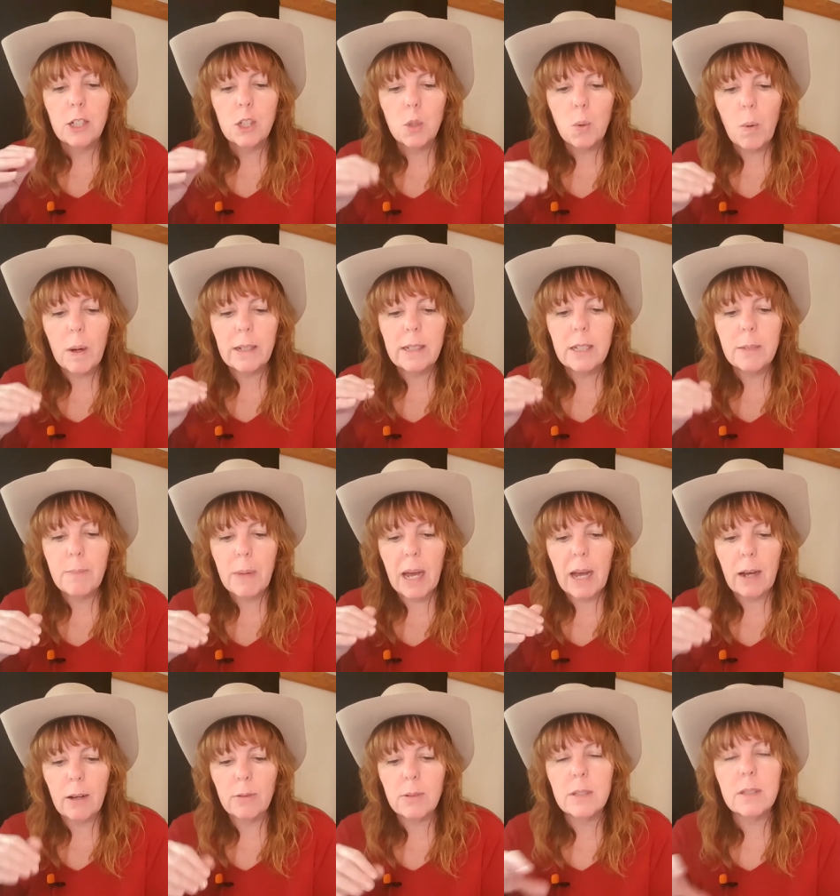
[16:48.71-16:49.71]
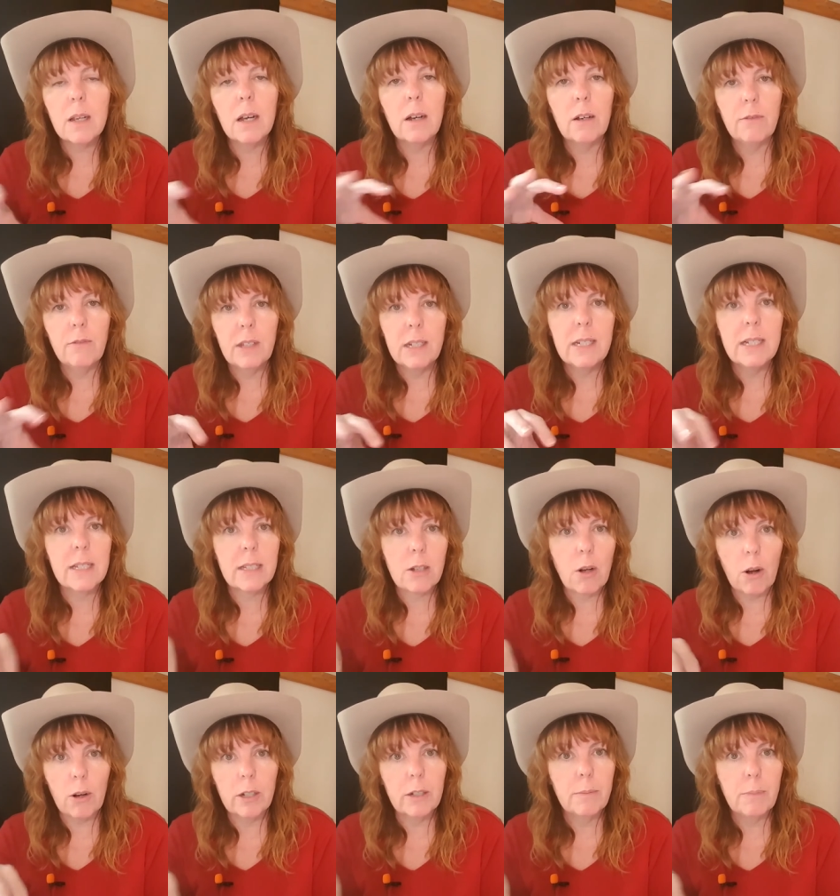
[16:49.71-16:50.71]
twenty pounds of the
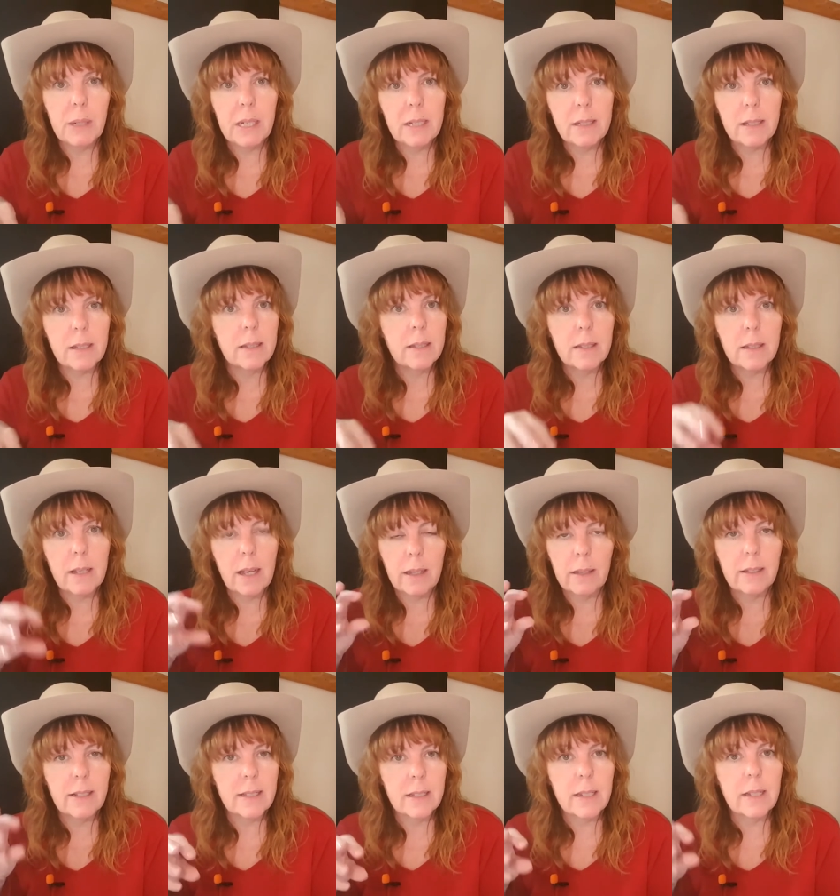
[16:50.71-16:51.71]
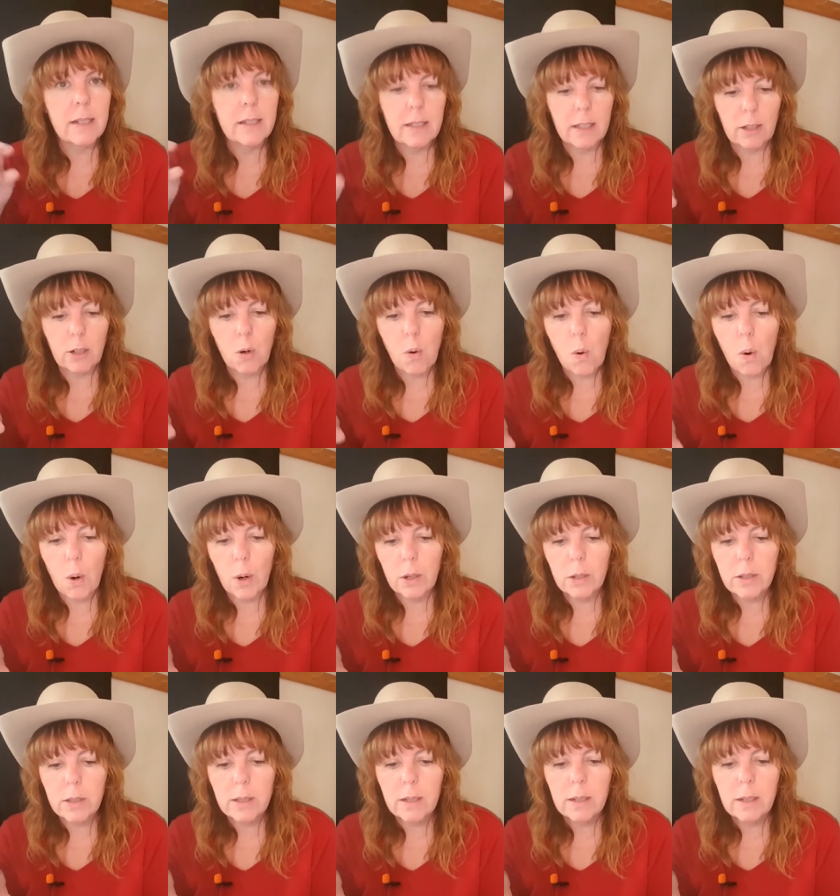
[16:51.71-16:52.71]
discarded pieces and the seeds and the
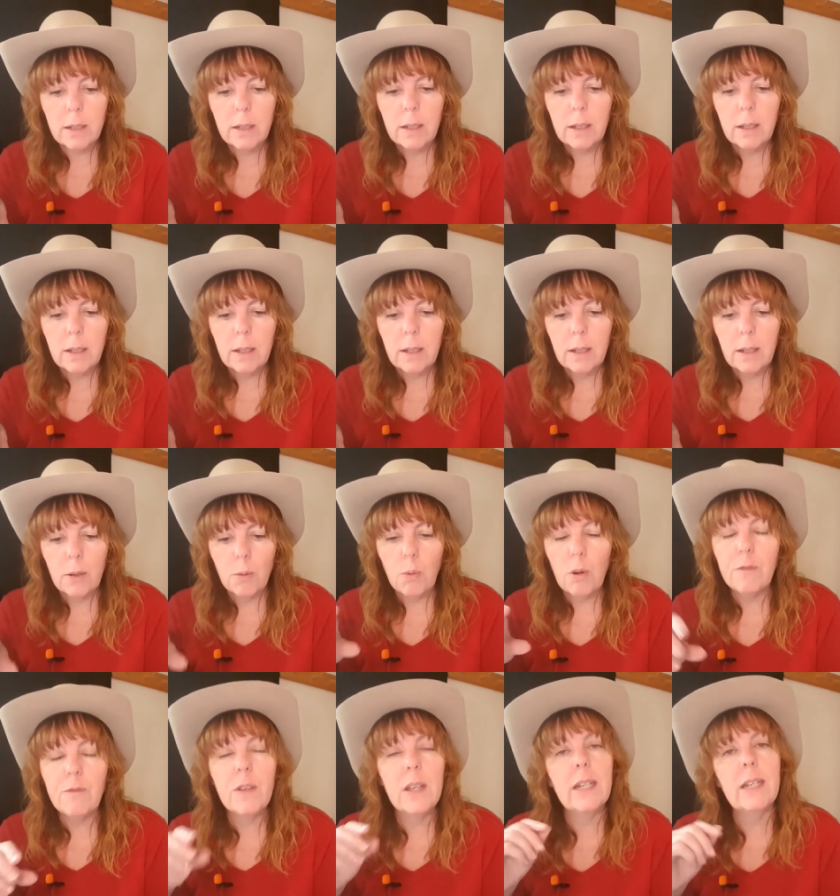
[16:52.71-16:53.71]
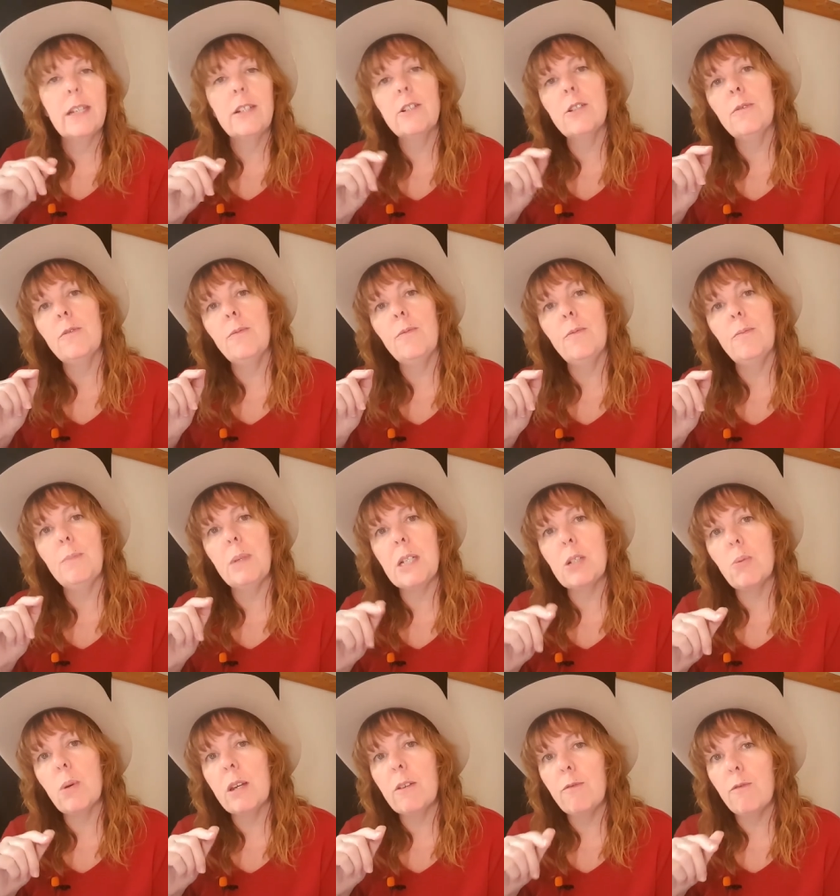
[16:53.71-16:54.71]
cores will fit into
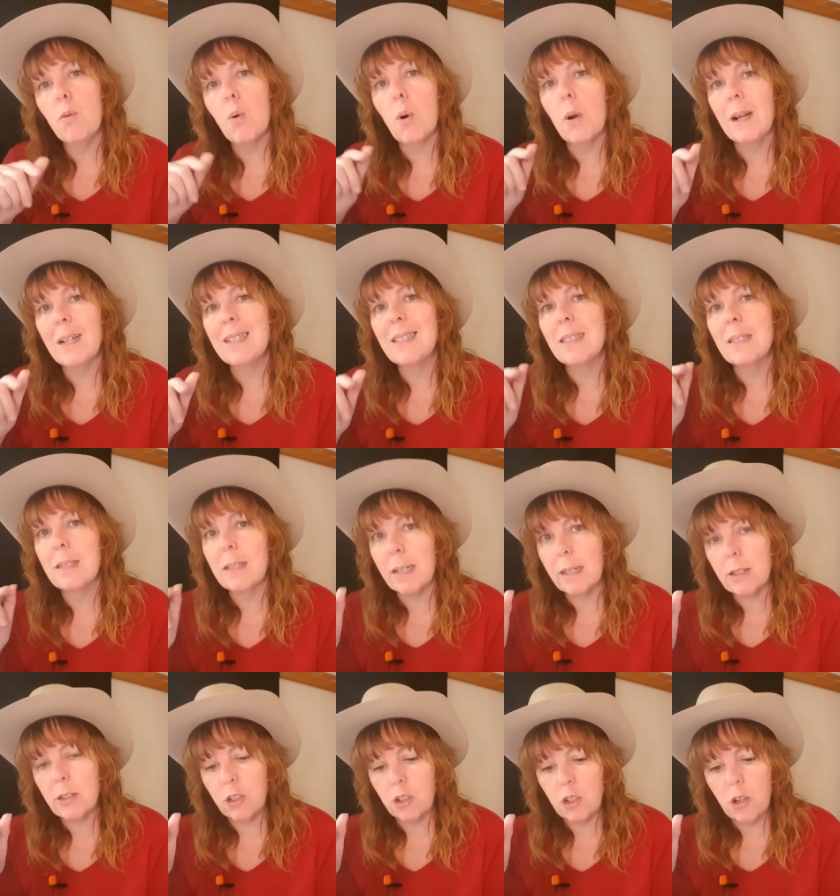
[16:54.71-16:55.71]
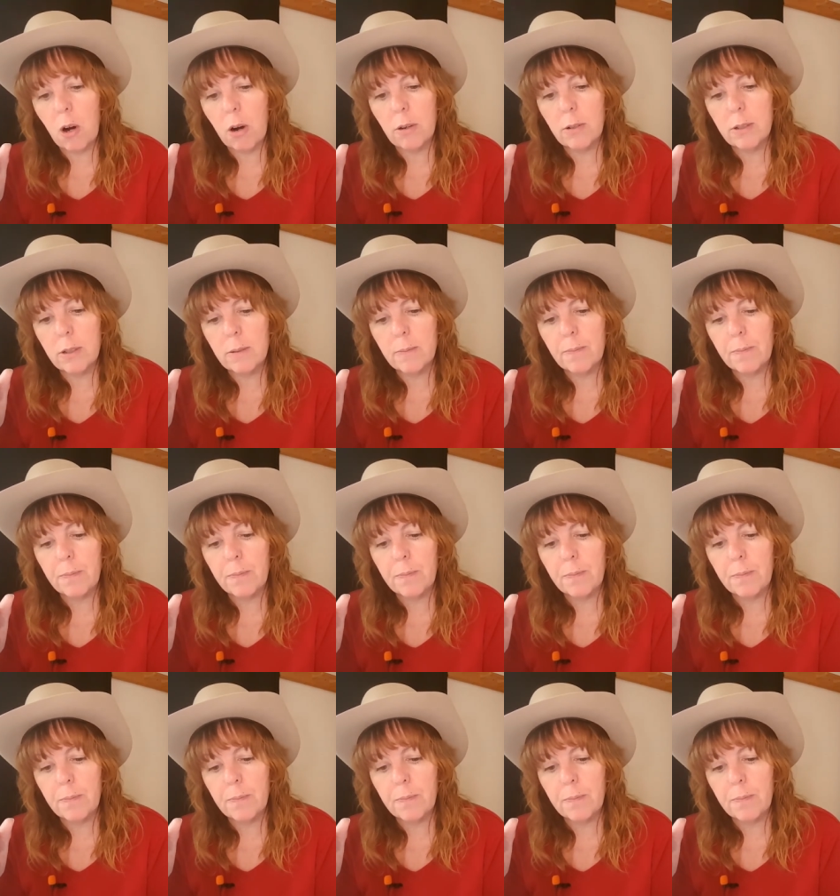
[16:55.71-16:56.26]
between four and six jars.